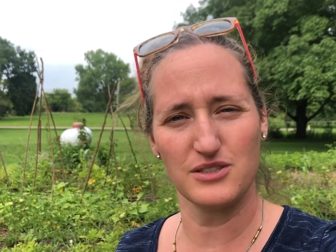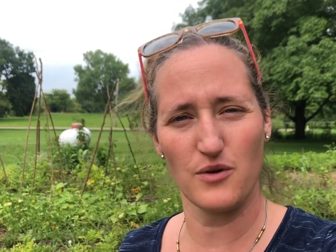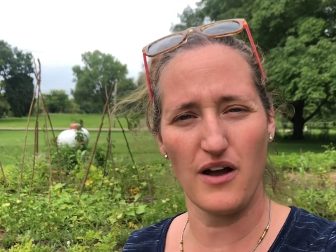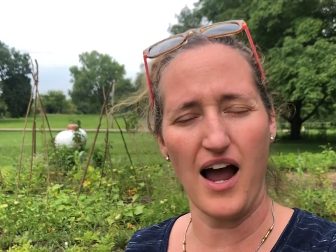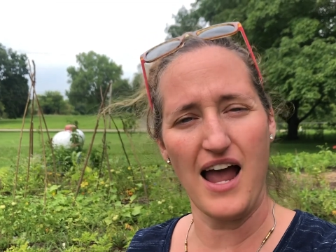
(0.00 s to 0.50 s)

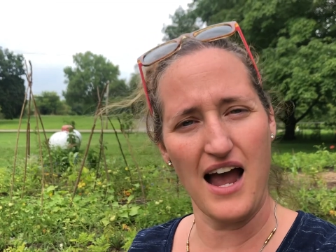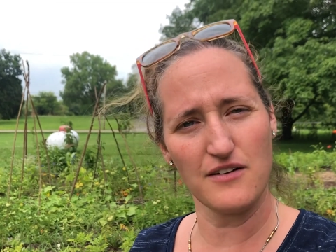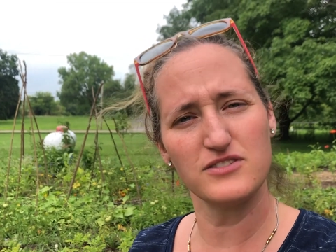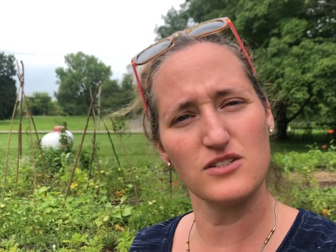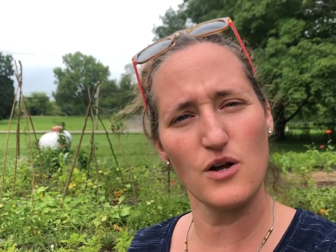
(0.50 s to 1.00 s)
So I
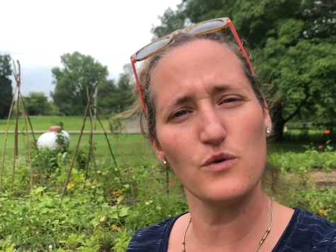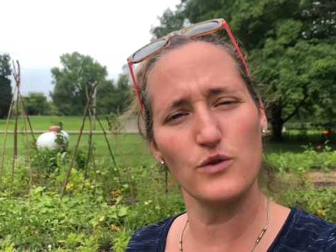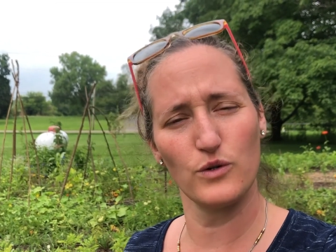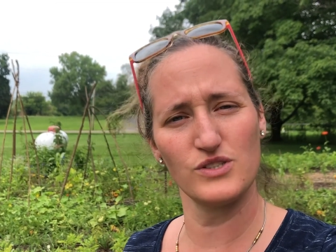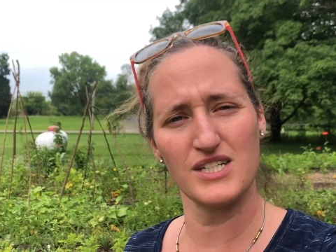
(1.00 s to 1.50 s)
have to know
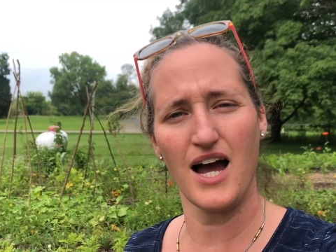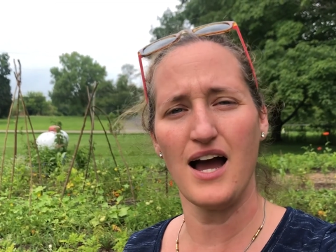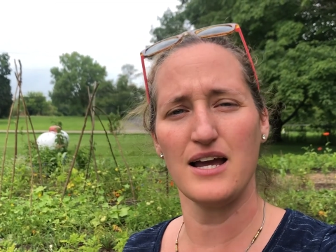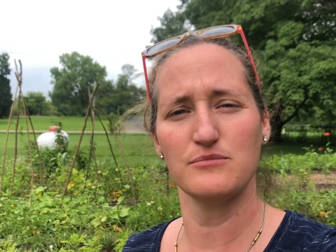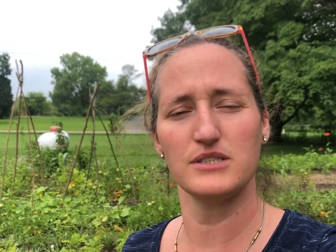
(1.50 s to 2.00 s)
those
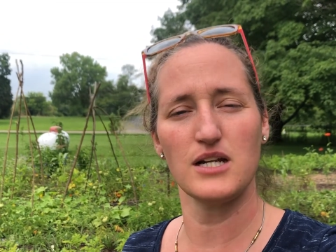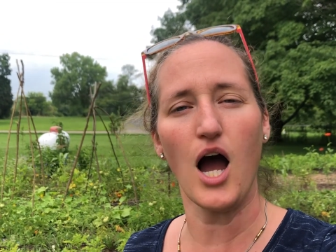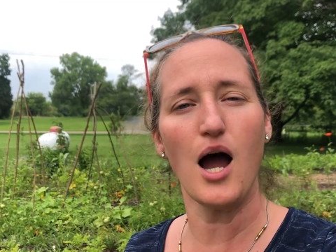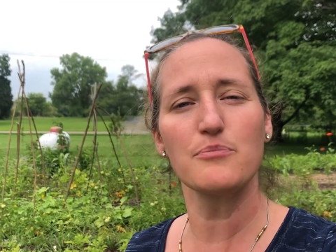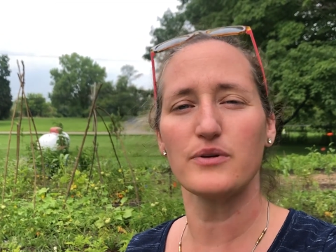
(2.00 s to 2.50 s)
times and
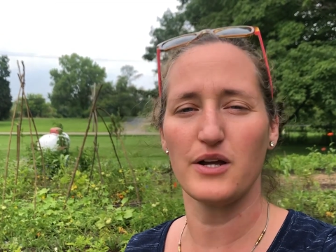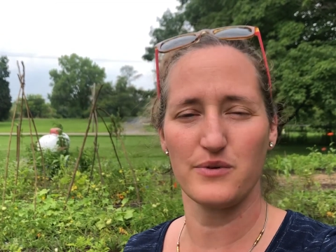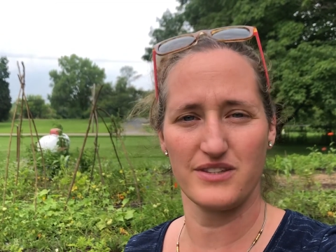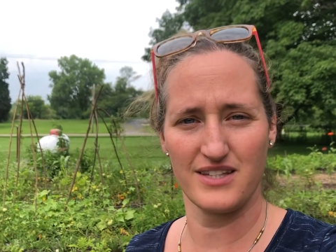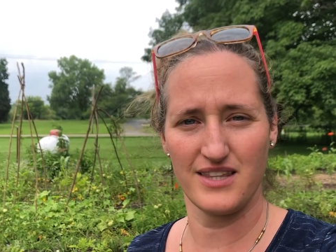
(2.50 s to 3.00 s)
operate
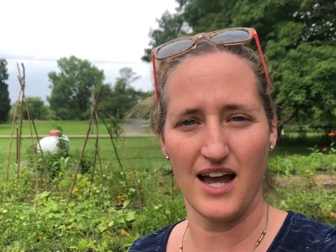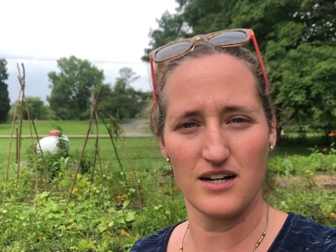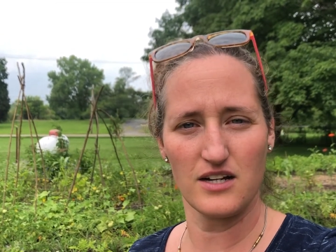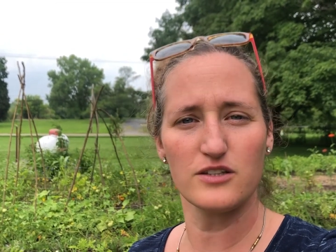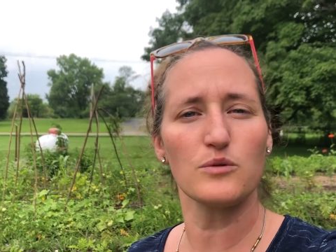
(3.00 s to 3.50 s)
within that,
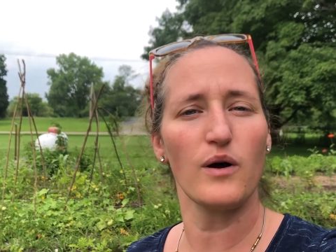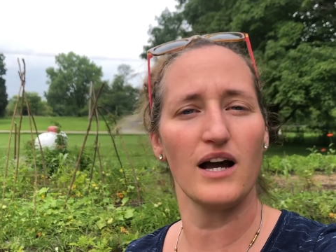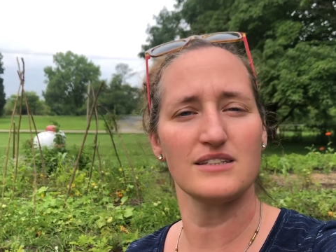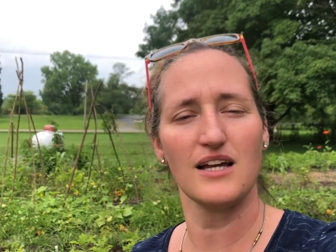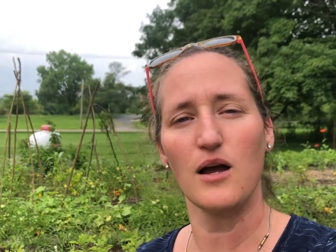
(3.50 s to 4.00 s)

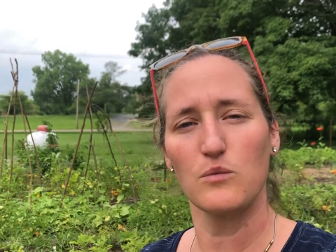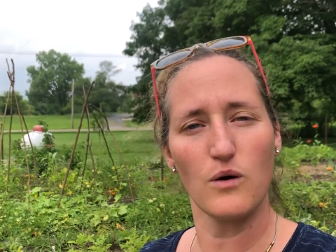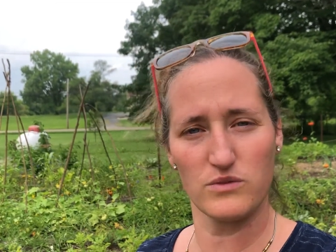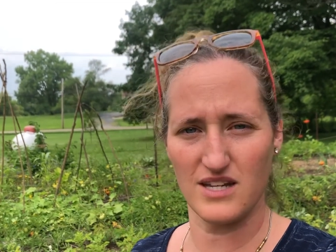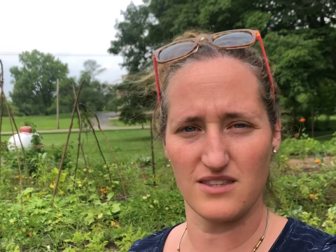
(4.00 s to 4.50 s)
otherwise I
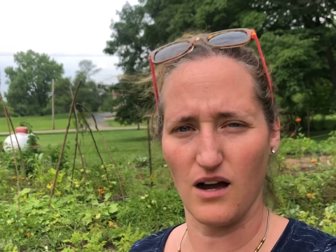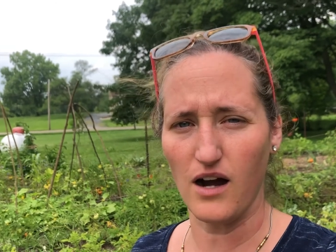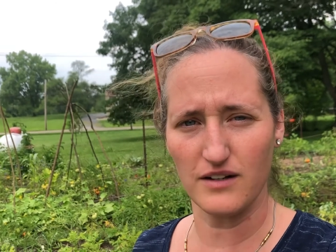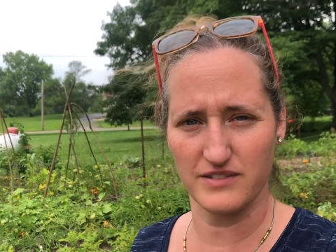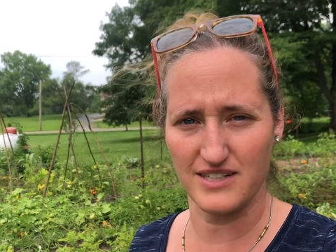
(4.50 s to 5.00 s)
won't get the
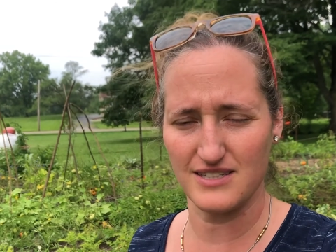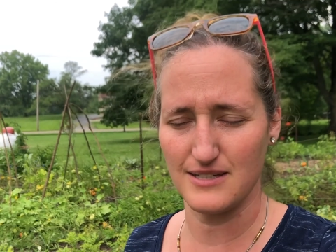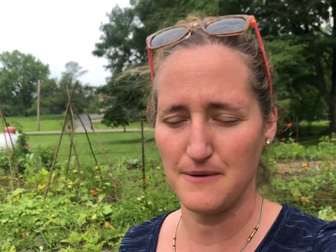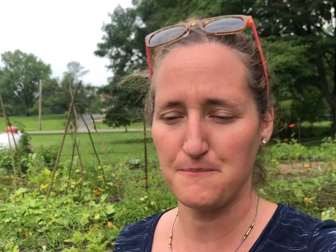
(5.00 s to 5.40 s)
harvest.